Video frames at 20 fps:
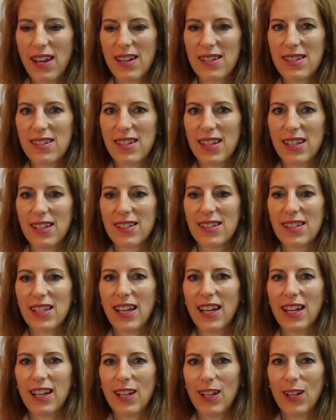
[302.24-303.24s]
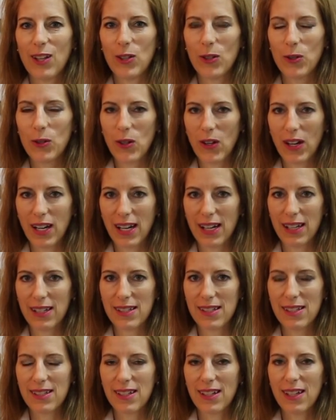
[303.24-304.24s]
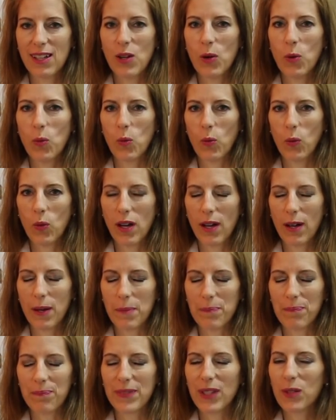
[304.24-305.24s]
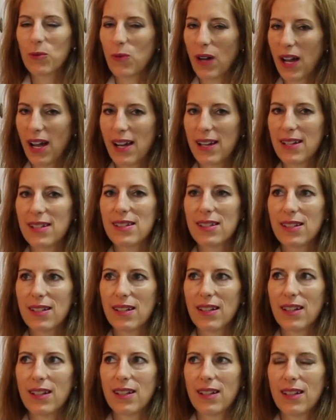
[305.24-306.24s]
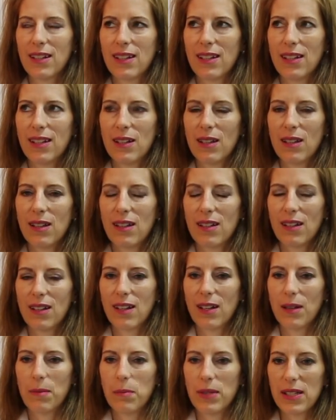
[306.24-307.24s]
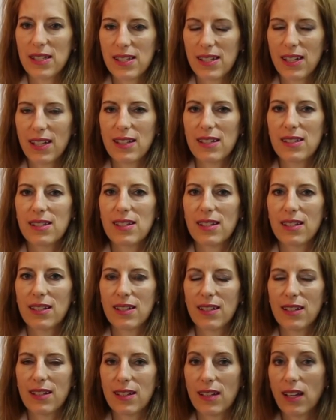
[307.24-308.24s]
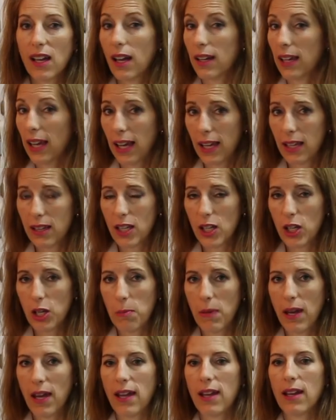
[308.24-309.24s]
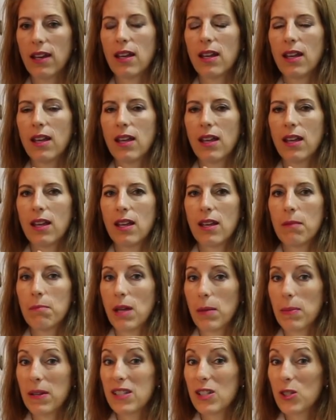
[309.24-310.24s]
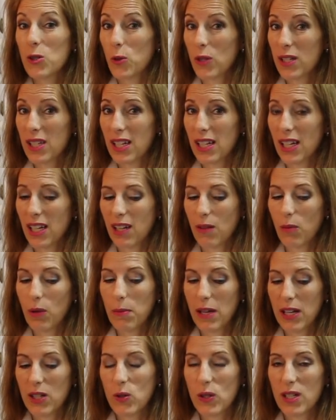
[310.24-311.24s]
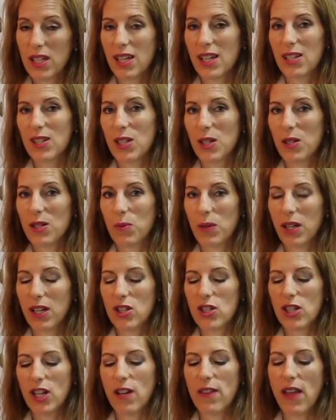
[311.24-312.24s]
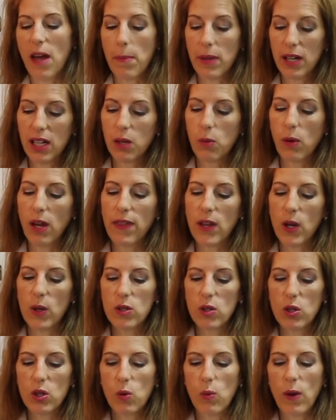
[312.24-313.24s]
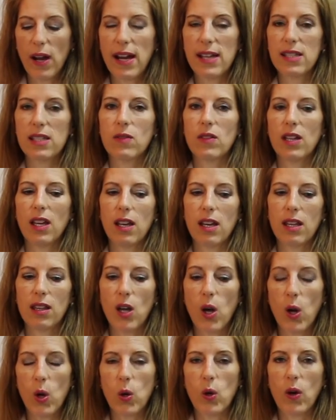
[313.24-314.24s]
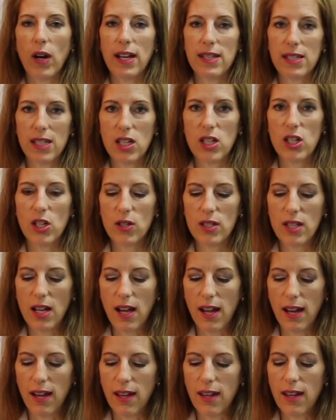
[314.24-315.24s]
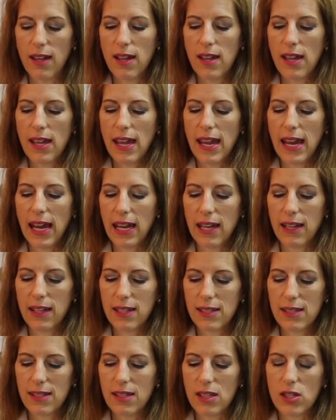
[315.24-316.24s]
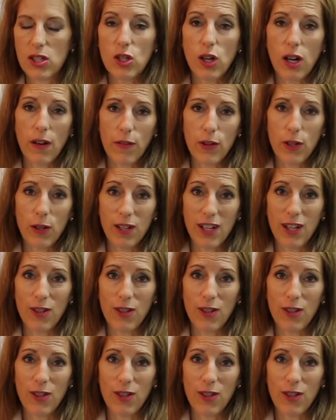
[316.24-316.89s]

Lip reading: as things like whole grains, rice, biscuits, a cake that you made. Maybe it's a tortilla. We make tortillas too, so we can share that. But anyway, those are your ways of getting the whole grains into your diet. And this is a start for you in